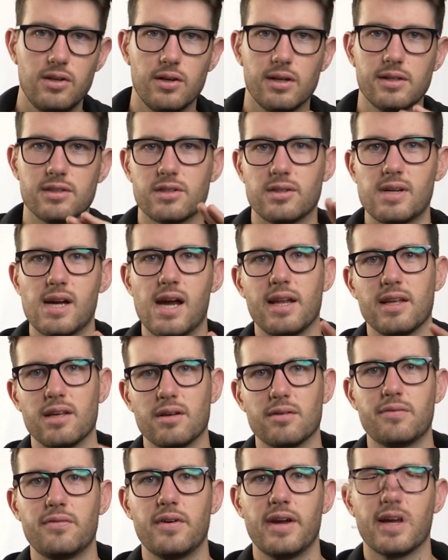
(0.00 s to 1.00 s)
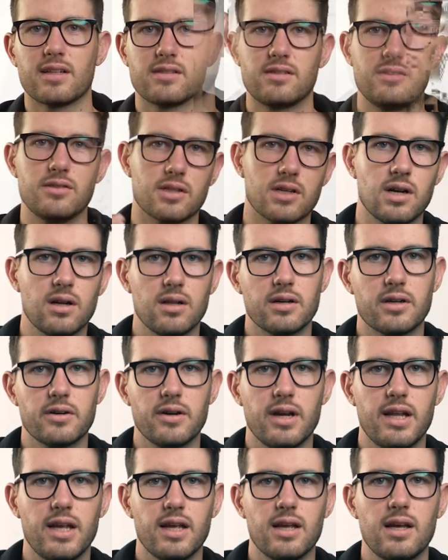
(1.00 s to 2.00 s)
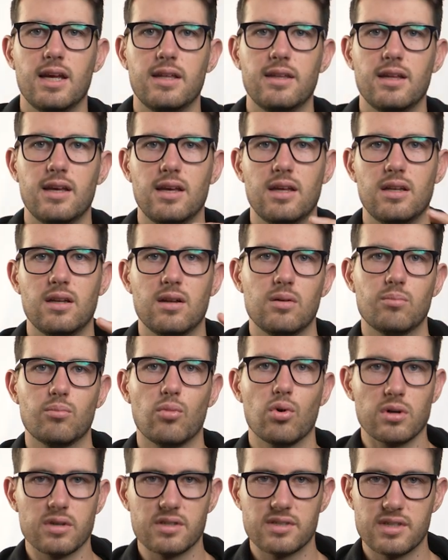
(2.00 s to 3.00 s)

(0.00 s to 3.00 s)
you can start adding effects, your color grading, and then more